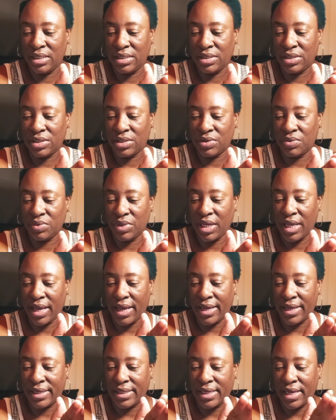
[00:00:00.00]
So we
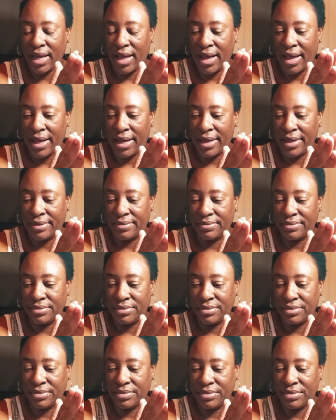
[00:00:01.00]
had
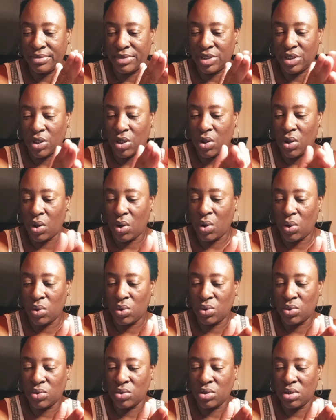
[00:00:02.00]

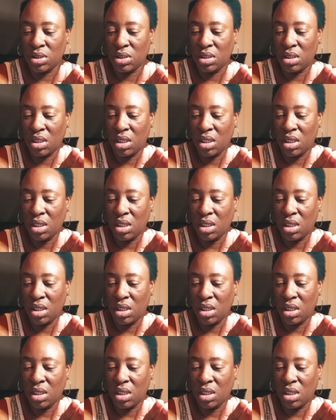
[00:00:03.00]
Nicole